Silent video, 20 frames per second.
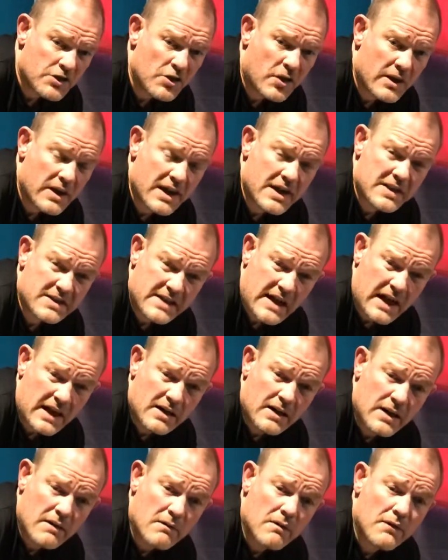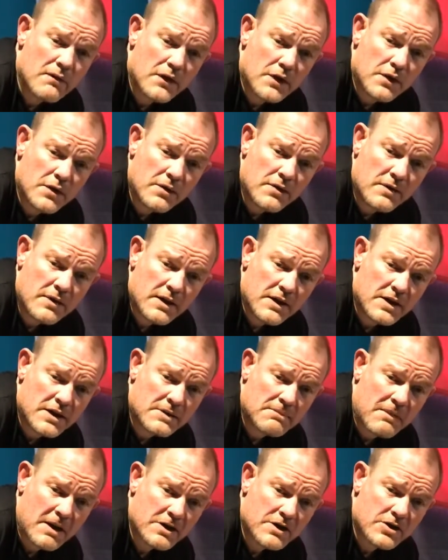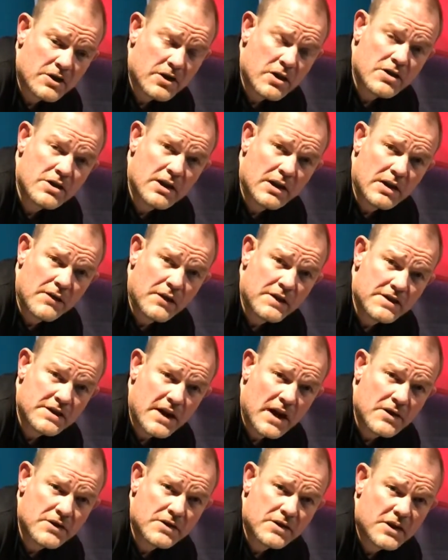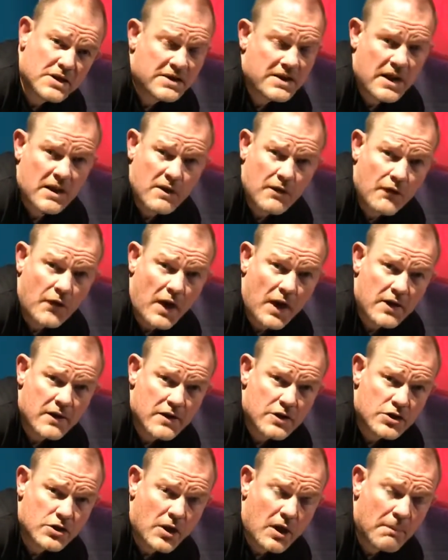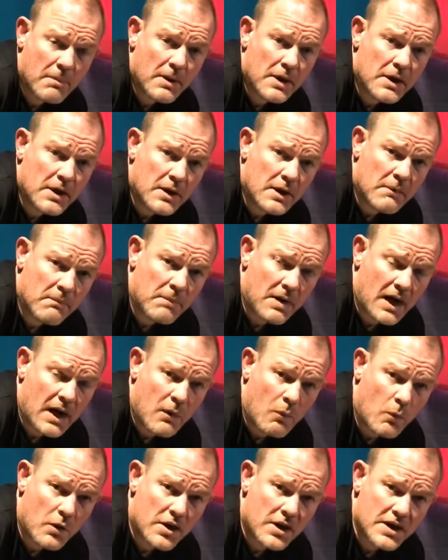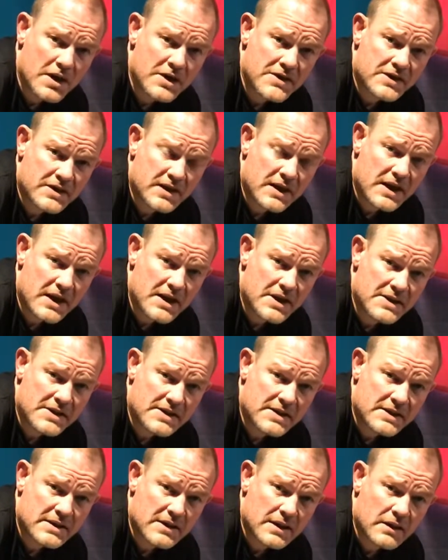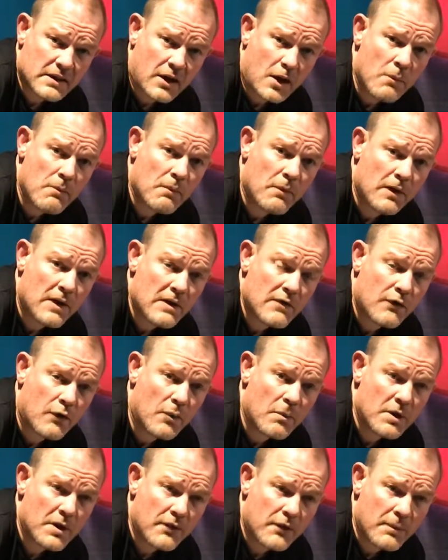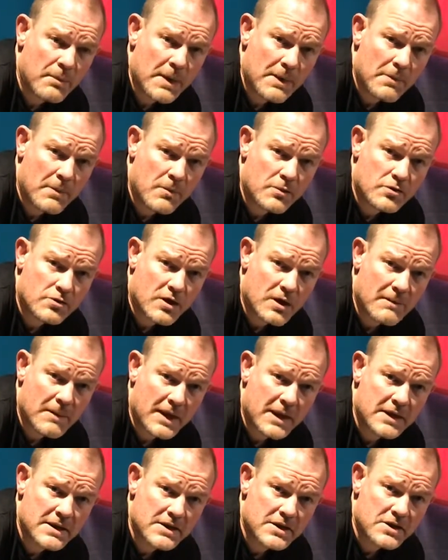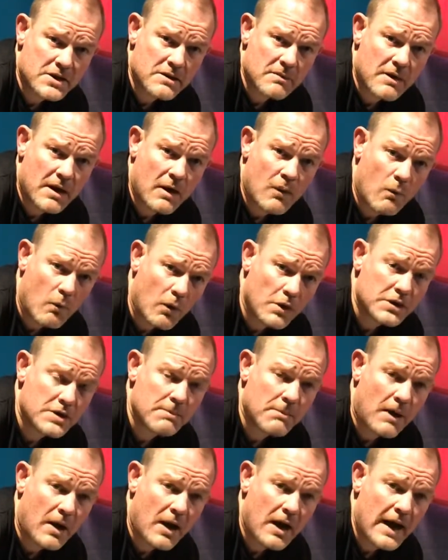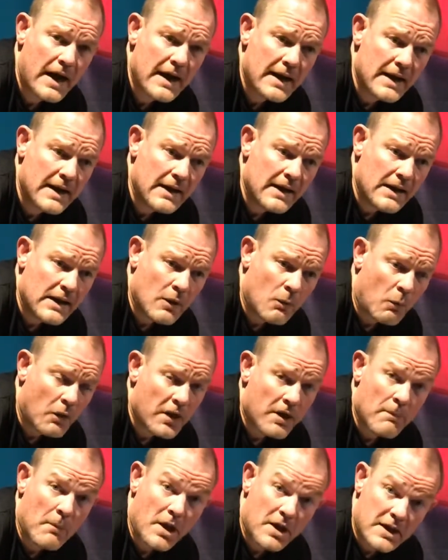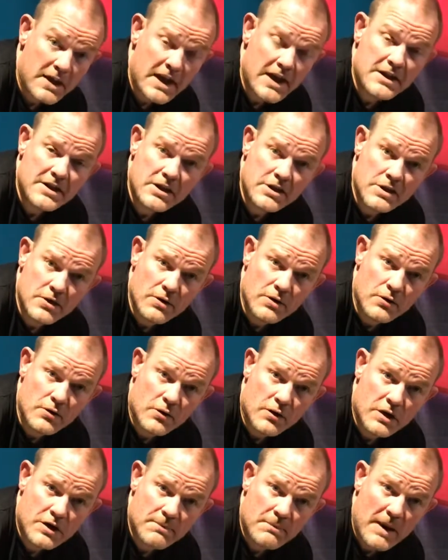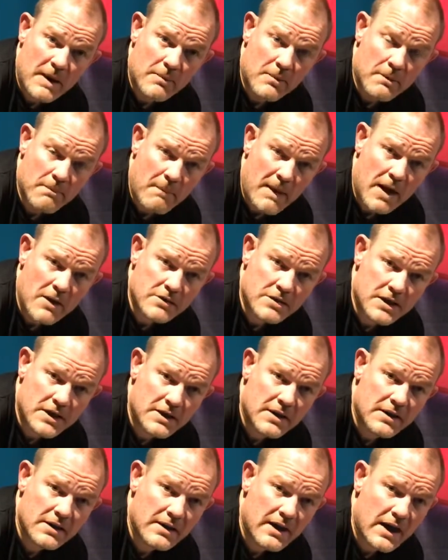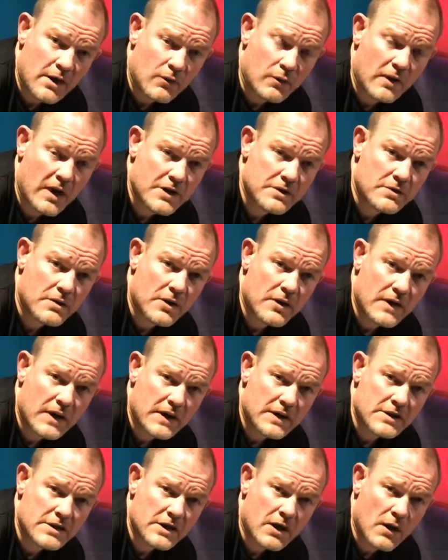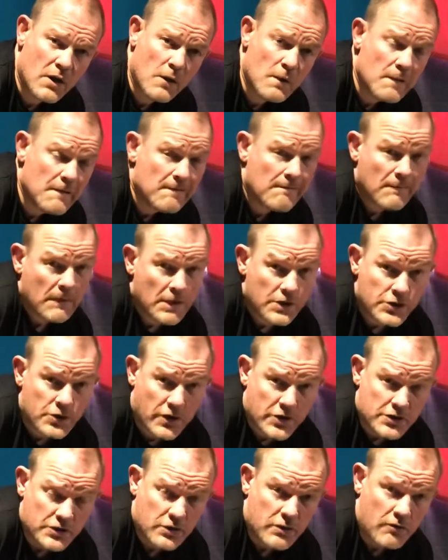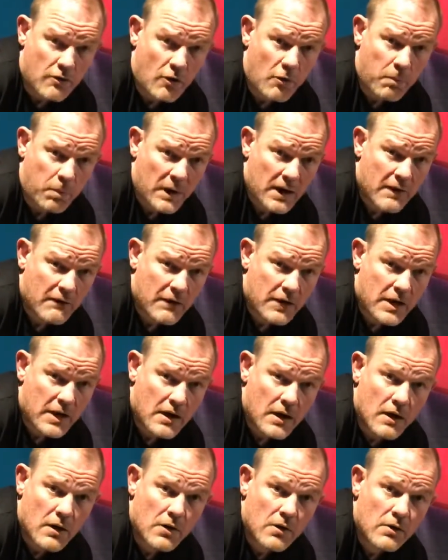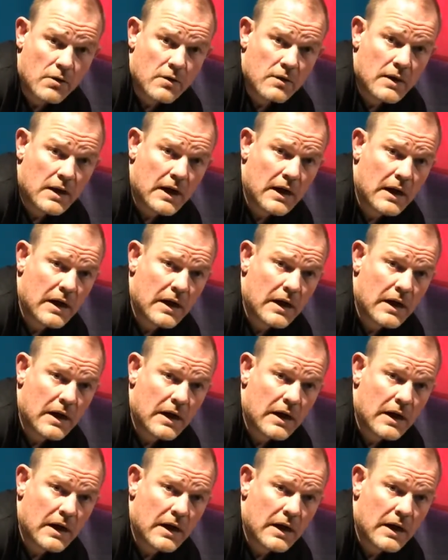it's not exactly a review in as much as I don't tell you if it sounds good. It sounded fine in the shop, but what it is hopefully informative for people trying to make a decision about what to buy, what they might need to do in order to be able to mount it, and all that sort of thing. So, sorry it's not a role-playing video.